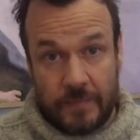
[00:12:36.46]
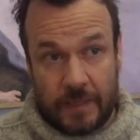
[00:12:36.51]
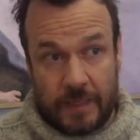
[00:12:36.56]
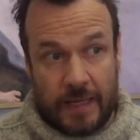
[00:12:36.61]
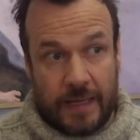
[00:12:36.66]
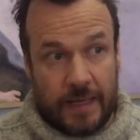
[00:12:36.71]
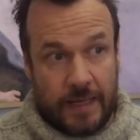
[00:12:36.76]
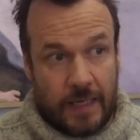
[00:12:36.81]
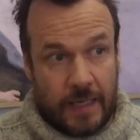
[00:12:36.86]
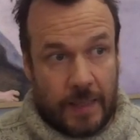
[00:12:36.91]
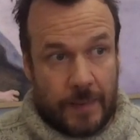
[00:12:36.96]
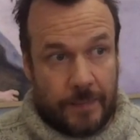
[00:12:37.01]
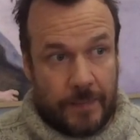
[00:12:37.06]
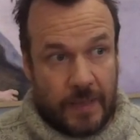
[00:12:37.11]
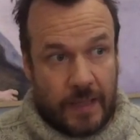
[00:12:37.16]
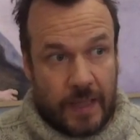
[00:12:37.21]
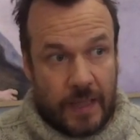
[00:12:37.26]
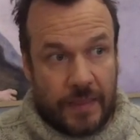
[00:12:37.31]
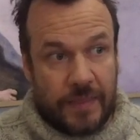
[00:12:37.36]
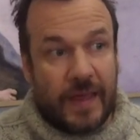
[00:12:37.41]

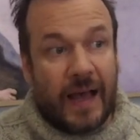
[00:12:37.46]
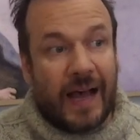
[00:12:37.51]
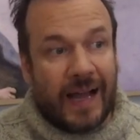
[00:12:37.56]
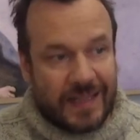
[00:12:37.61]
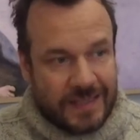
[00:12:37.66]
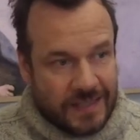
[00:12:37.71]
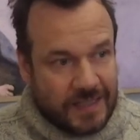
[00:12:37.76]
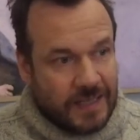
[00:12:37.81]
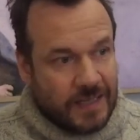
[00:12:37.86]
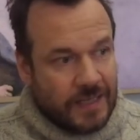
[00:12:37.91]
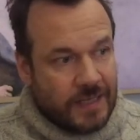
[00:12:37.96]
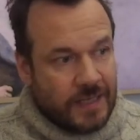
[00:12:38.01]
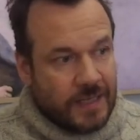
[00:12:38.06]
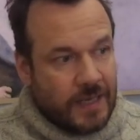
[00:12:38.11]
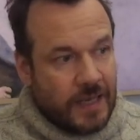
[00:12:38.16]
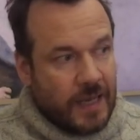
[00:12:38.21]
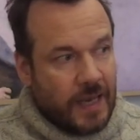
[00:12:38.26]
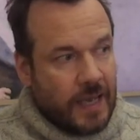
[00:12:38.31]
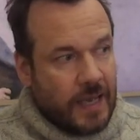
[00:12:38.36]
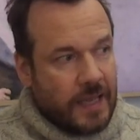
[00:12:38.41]

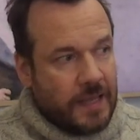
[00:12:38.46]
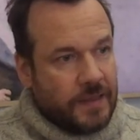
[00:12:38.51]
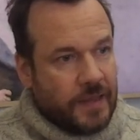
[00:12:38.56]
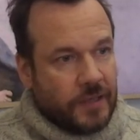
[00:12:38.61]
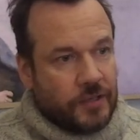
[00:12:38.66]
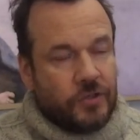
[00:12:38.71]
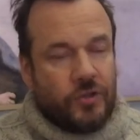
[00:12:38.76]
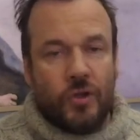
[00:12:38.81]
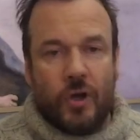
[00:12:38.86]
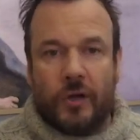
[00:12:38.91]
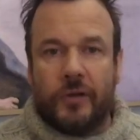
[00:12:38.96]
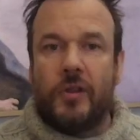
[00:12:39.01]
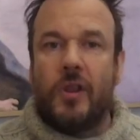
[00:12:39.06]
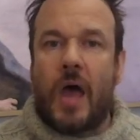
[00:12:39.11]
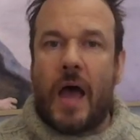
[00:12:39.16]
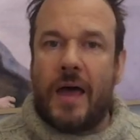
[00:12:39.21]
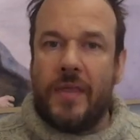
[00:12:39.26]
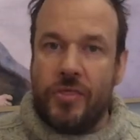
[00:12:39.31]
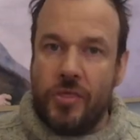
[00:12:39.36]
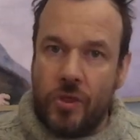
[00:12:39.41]
that's not
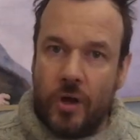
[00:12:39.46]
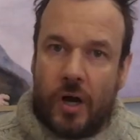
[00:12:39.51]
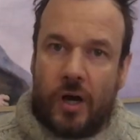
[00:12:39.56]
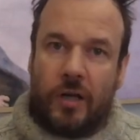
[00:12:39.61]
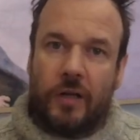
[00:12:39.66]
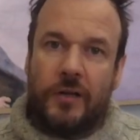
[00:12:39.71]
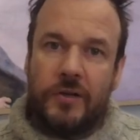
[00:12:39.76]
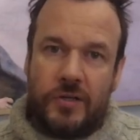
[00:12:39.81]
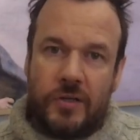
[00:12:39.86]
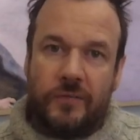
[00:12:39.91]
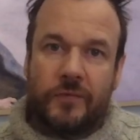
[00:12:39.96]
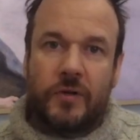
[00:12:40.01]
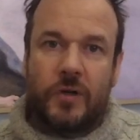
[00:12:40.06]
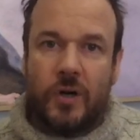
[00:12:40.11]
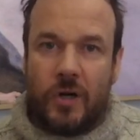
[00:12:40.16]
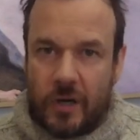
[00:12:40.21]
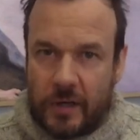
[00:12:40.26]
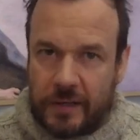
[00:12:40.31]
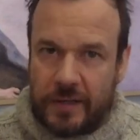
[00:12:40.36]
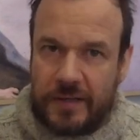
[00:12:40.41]
a knowledge of
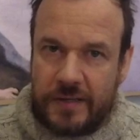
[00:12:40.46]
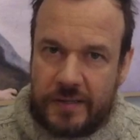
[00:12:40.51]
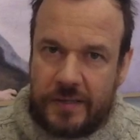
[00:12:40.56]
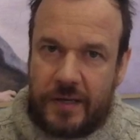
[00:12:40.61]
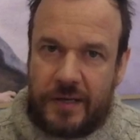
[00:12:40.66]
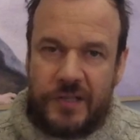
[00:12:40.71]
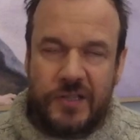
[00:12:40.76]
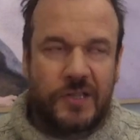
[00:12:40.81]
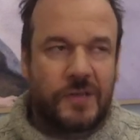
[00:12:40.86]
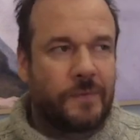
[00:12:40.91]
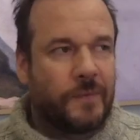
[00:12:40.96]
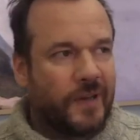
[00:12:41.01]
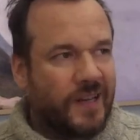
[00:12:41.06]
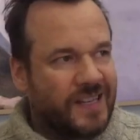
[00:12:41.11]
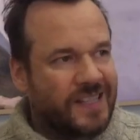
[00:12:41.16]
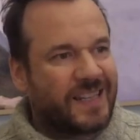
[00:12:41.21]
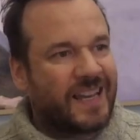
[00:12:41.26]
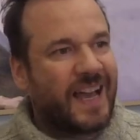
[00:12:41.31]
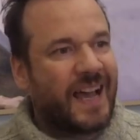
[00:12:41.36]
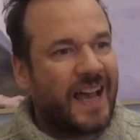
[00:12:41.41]
God as such, but
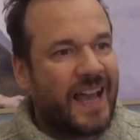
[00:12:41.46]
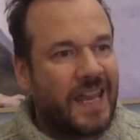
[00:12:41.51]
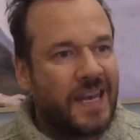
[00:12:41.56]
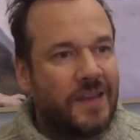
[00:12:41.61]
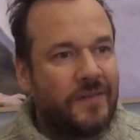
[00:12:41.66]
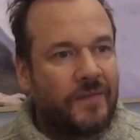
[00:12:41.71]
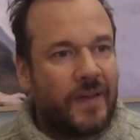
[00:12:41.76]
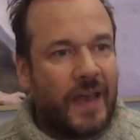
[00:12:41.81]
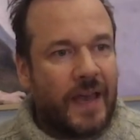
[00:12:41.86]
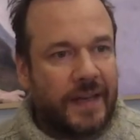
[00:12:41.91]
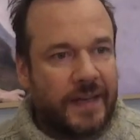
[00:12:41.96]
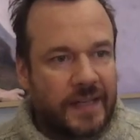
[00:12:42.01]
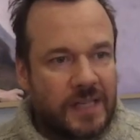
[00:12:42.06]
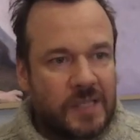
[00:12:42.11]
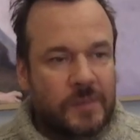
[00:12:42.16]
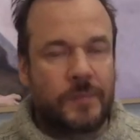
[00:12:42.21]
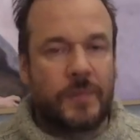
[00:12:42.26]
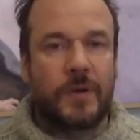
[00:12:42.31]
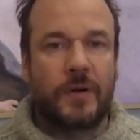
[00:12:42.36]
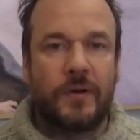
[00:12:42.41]
it's kind of an
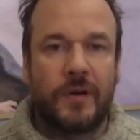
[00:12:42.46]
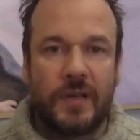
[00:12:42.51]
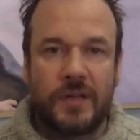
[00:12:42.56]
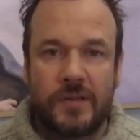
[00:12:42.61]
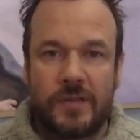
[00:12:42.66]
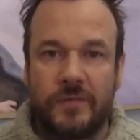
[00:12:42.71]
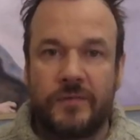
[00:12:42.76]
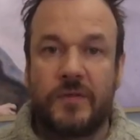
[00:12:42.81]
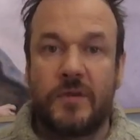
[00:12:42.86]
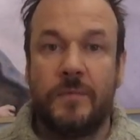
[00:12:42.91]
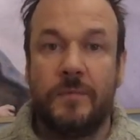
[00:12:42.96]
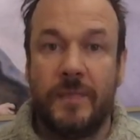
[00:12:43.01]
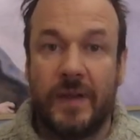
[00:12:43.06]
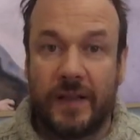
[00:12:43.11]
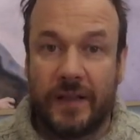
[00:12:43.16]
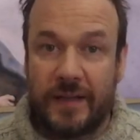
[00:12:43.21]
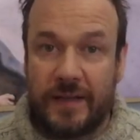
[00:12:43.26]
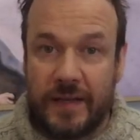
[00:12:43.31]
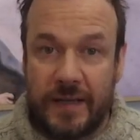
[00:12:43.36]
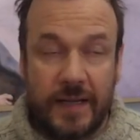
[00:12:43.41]
experience of
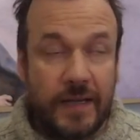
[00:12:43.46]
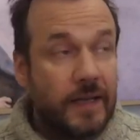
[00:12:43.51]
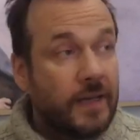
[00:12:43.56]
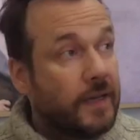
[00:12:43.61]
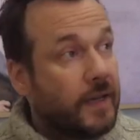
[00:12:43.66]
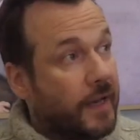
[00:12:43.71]
humility,